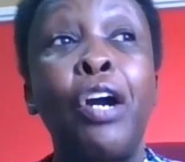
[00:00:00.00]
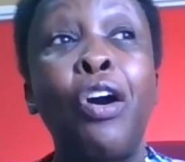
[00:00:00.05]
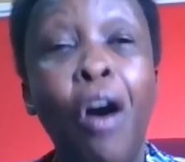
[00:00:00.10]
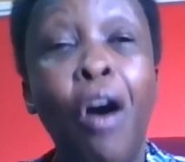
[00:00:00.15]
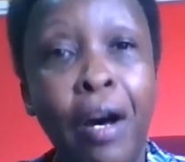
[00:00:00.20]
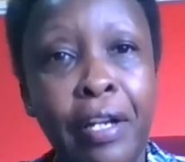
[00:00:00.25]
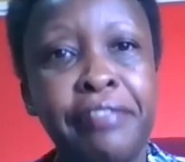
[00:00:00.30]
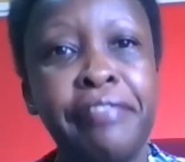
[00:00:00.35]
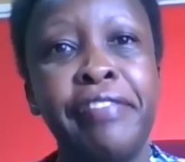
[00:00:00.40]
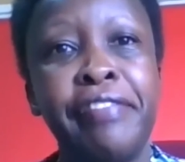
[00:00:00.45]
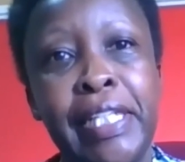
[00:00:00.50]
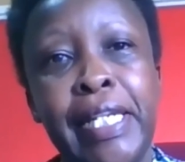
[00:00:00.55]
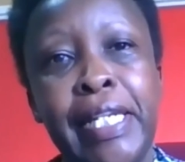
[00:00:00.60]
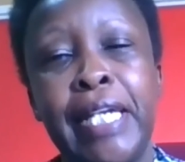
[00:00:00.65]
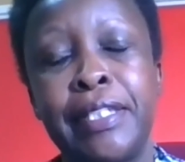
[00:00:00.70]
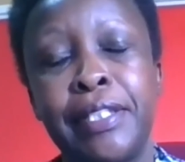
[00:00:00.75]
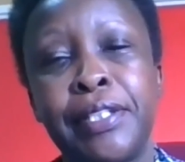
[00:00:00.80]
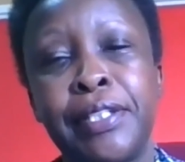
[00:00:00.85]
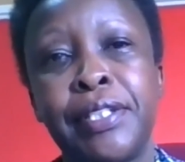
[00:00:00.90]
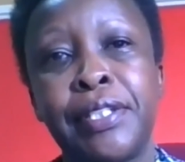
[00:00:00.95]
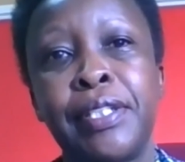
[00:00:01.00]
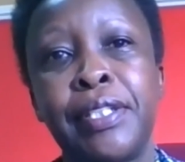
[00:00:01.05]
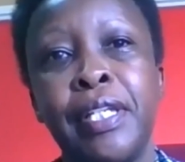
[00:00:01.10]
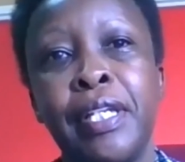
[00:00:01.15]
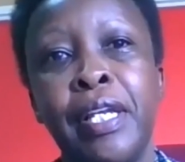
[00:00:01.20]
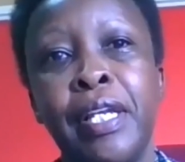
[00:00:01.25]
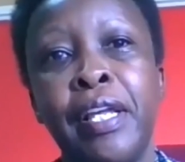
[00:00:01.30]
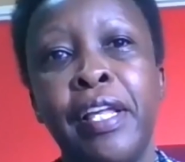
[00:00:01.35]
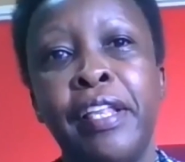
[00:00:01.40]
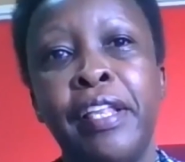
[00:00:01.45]
confidence
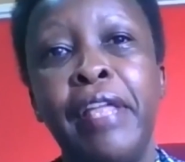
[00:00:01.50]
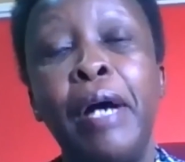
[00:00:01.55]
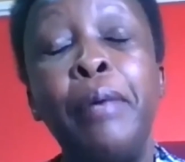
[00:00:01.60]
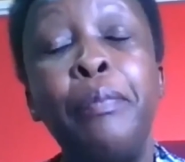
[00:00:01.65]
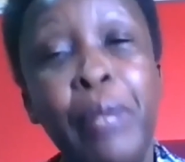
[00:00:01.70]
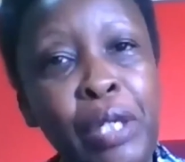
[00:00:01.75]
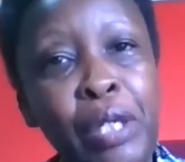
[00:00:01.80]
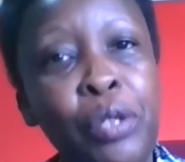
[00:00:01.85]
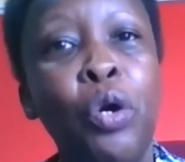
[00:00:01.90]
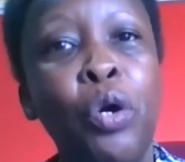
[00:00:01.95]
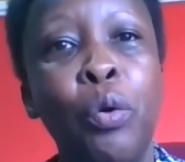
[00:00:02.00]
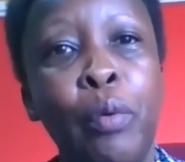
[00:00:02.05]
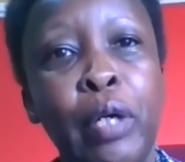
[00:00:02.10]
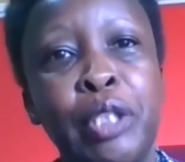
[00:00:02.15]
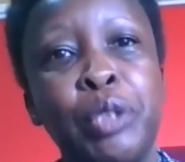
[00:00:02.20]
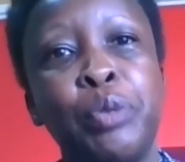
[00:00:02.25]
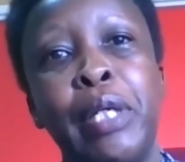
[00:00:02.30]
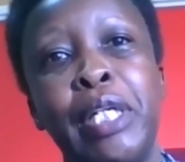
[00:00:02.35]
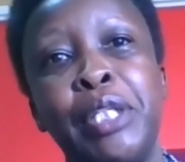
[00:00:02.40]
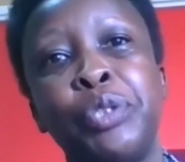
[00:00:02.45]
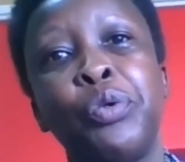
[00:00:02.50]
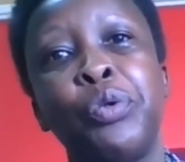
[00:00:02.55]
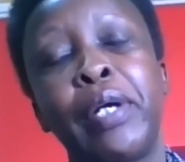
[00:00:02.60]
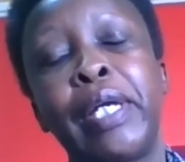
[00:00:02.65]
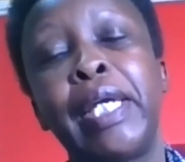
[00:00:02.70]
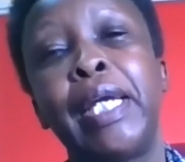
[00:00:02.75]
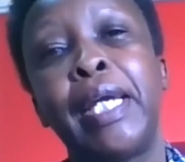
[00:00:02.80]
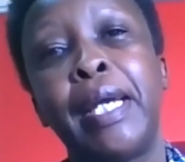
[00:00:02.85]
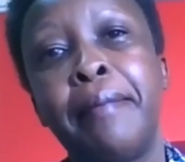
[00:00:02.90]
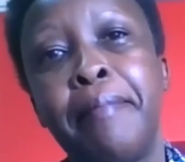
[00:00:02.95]
that we know what we're
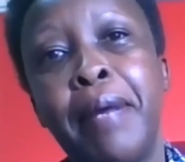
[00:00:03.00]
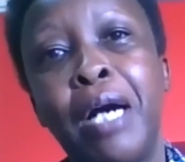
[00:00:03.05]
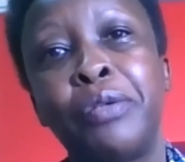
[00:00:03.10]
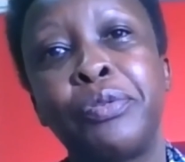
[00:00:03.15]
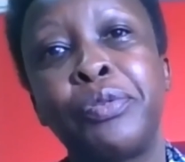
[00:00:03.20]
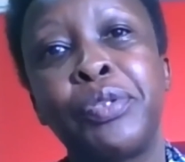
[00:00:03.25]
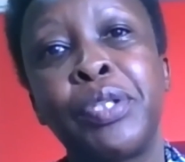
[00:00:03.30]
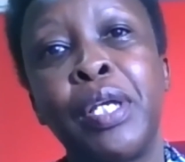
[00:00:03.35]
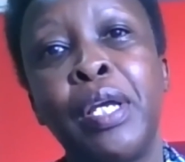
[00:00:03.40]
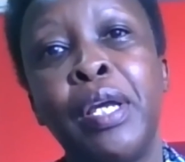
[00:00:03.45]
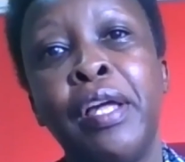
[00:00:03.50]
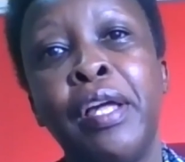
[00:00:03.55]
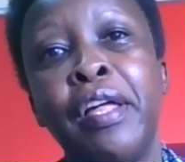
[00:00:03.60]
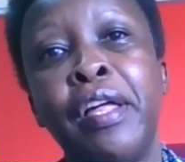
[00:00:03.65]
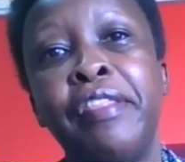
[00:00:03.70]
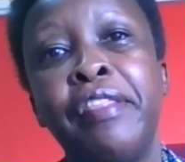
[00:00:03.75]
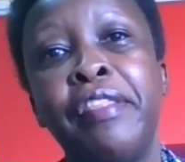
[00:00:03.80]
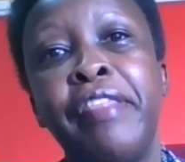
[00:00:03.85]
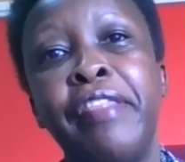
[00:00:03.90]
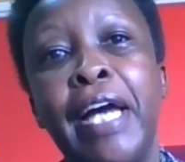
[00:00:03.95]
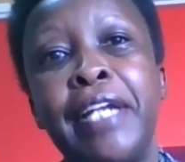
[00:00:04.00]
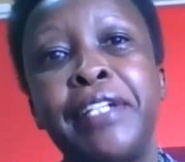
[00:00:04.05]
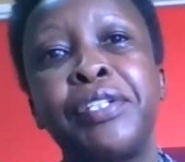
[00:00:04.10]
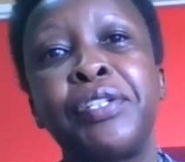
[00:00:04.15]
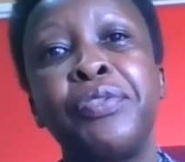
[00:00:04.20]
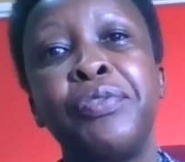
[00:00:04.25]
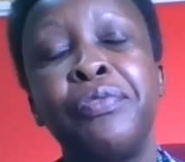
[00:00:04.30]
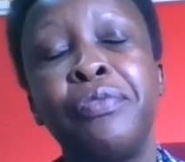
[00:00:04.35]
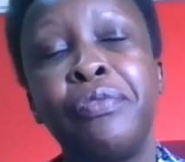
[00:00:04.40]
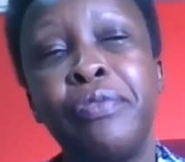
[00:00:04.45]
talking about,
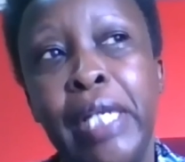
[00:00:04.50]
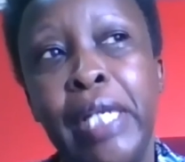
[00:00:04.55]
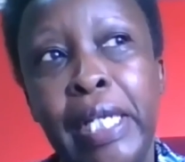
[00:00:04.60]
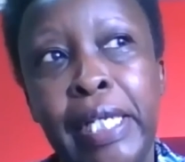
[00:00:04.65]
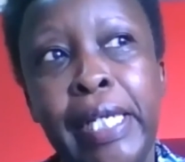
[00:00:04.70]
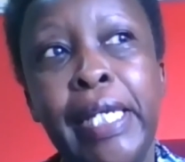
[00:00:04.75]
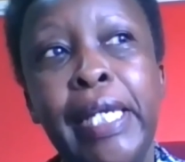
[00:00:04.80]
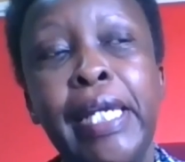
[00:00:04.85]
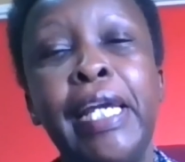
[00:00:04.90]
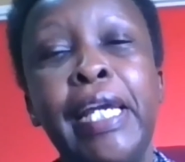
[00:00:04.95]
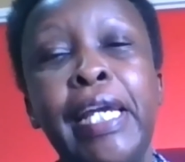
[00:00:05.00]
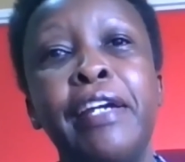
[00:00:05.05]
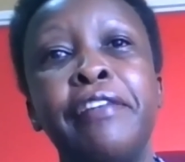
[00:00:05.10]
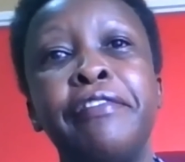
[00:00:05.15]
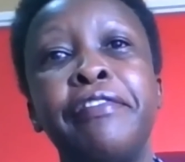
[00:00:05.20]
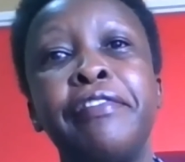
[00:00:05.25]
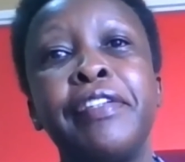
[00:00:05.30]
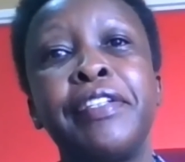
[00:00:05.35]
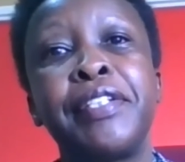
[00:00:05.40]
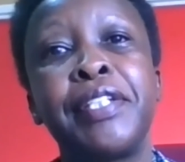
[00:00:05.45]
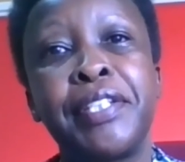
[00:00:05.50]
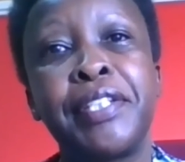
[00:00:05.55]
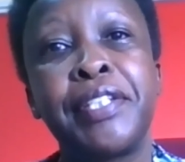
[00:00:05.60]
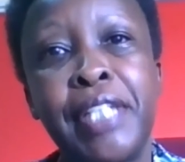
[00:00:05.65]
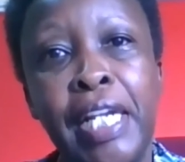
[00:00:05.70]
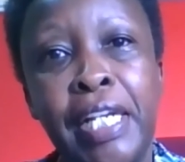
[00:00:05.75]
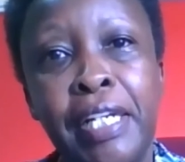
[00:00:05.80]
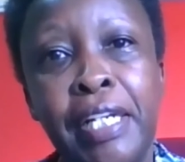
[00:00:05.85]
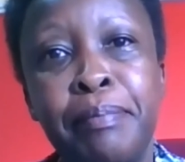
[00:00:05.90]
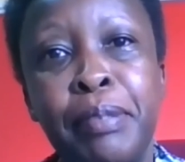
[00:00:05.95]
that really if
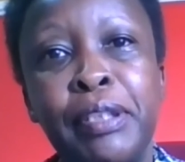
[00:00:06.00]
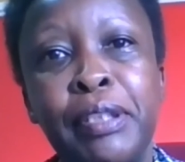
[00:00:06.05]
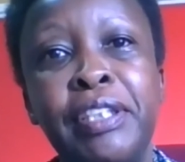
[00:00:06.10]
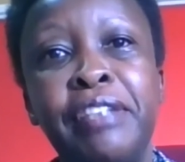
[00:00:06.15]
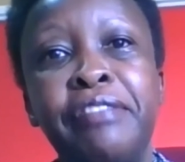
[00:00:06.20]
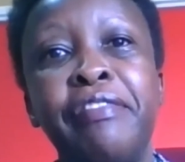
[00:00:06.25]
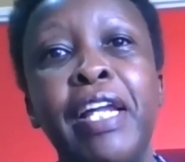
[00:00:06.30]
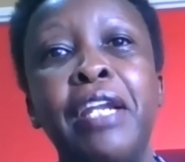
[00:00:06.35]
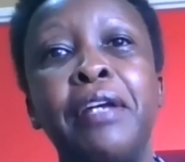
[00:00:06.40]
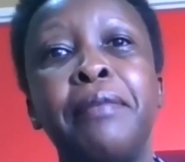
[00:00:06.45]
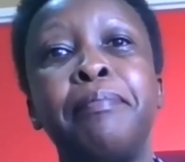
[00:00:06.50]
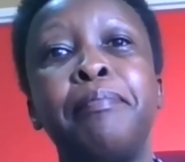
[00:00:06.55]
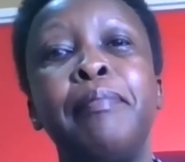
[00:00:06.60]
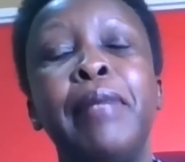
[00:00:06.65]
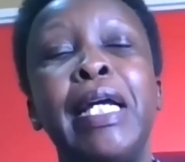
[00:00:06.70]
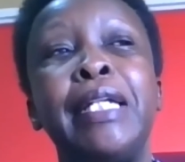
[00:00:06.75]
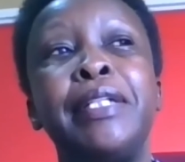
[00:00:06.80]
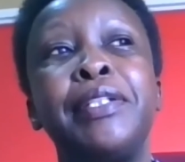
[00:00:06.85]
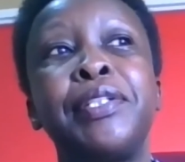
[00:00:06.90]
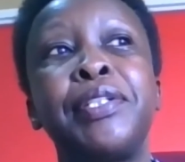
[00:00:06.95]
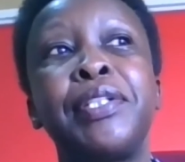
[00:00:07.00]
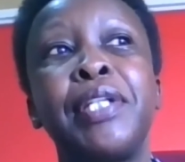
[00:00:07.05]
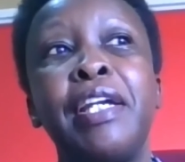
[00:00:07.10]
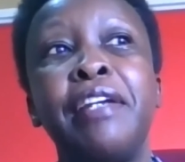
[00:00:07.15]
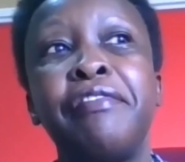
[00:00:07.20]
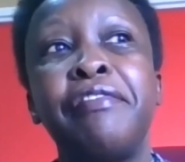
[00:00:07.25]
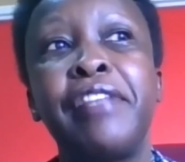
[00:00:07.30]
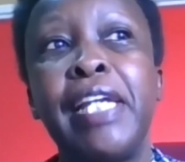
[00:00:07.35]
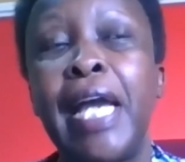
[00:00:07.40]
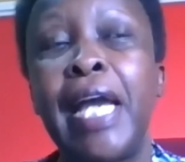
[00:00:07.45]
sustainable development,
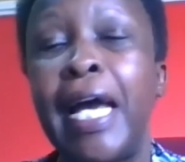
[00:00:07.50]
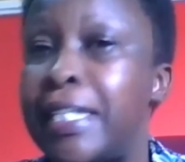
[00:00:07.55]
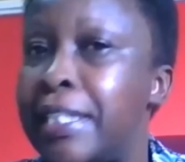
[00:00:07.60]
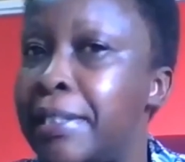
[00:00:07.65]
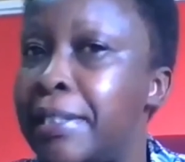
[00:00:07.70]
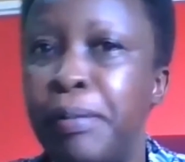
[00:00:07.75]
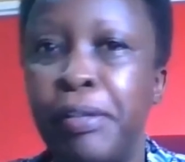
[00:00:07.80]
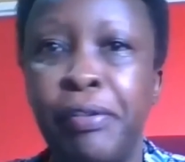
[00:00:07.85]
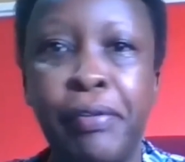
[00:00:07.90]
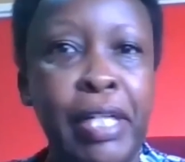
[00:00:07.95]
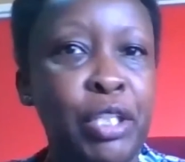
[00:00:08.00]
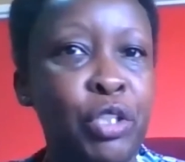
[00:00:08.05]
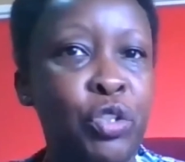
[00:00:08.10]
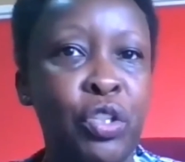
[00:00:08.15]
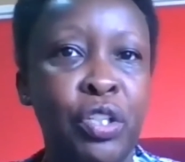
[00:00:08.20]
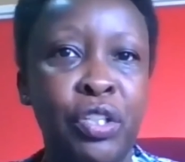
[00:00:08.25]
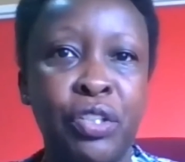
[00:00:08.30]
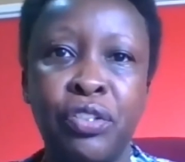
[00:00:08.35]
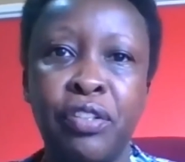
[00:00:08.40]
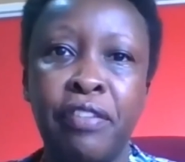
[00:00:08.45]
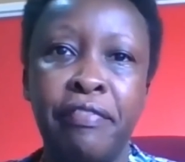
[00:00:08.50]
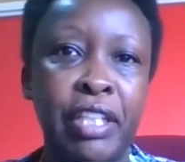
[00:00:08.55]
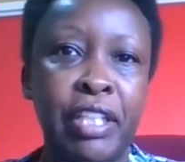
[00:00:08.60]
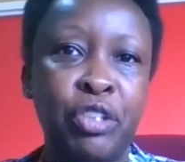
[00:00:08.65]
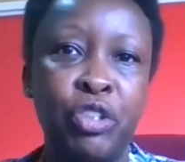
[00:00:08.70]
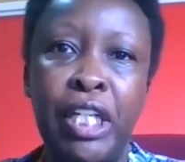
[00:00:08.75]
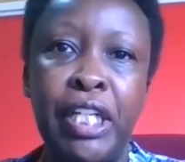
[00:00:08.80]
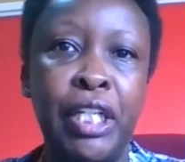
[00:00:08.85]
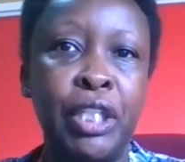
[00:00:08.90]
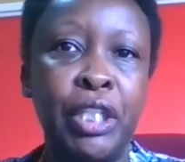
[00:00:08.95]
if the aspirations of
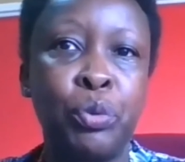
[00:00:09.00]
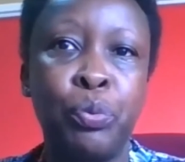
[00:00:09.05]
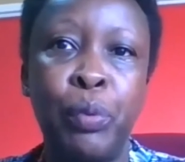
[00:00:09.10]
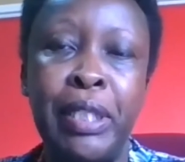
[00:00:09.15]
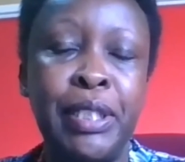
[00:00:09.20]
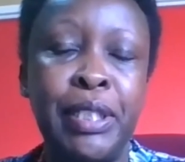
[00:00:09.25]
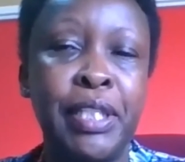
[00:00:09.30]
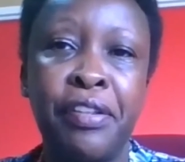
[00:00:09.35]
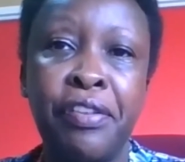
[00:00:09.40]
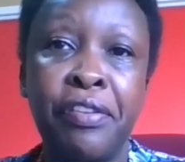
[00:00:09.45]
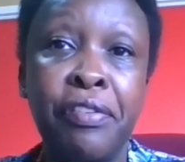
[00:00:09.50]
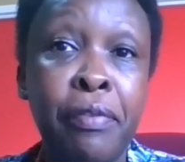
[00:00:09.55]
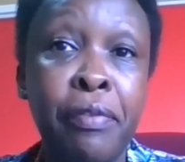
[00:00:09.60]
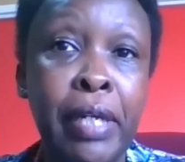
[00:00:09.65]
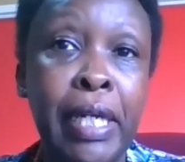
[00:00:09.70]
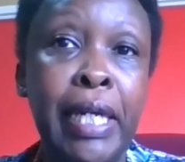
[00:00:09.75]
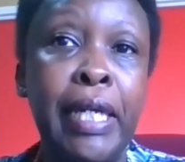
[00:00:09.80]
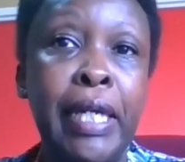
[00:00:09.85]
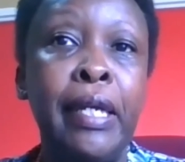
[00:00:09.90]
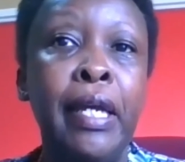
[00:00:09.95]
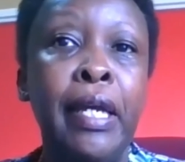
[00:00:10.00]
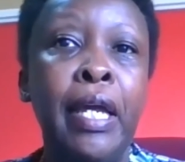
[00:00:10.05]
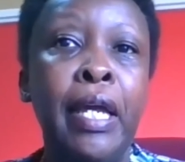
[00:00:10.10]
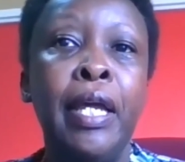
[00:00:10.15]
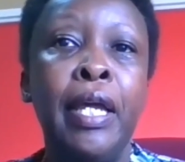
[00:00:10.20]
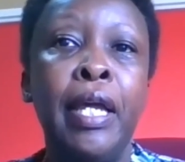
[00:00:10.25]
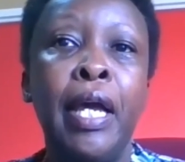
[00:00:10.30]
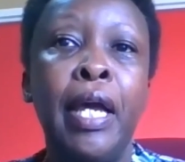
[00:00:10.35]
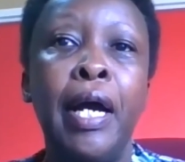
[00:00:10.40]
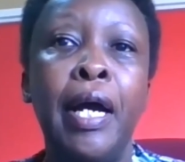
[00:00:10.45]
Agenda 23
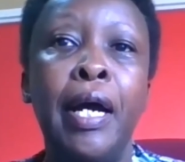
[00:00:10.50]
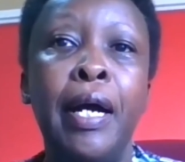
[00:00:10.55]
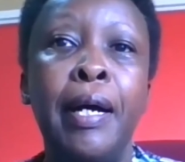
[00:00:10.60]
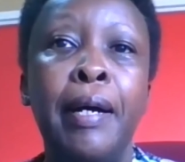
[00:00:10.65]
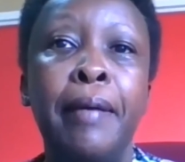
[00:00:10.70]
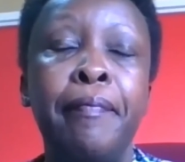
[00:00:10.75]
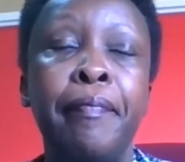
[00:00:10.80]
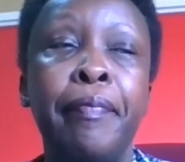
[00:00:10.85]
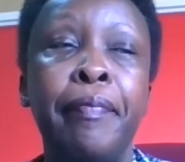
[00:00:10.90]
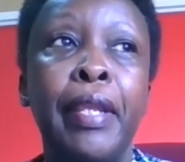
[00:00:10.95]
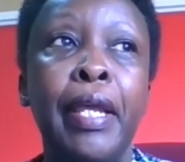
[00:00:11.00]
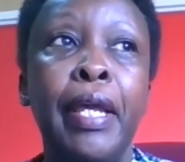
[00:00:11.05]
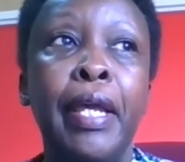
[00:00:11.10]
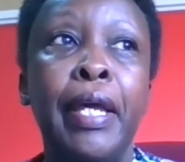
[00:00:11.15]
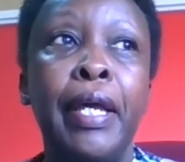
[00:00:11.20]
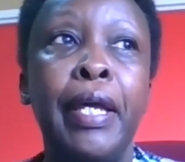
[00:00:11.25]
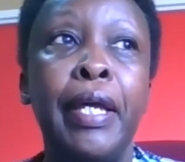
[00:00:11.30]
and